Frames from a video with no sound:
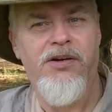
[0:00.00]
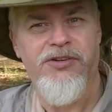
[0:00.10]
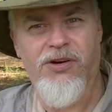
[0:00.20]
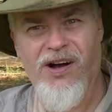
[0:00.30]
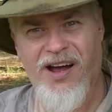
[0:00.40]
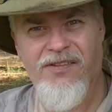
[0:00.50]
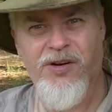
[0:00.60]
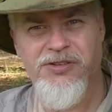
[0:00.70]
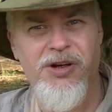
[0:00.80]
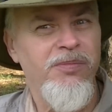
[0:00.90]
So
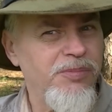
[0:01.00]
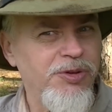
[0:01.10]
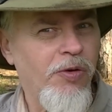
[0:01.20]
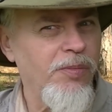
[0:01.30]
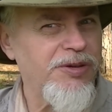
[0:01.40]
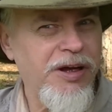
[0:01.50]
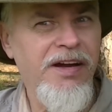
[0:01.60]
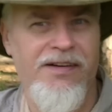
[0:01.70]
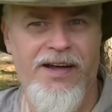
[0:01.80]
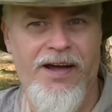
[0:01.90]
having some sort of
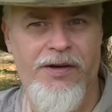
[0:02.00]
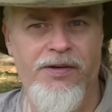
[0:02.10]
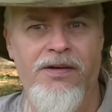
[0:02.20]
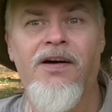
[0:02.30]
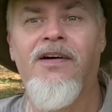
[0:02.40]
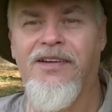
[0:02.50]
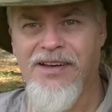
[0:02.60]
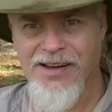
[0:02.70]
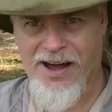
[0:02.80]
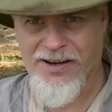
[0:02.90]
mosquito net,
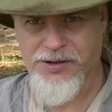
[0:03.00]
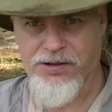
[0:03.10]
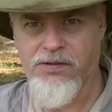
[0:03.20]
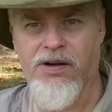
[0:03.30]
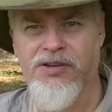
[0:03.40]
you got to.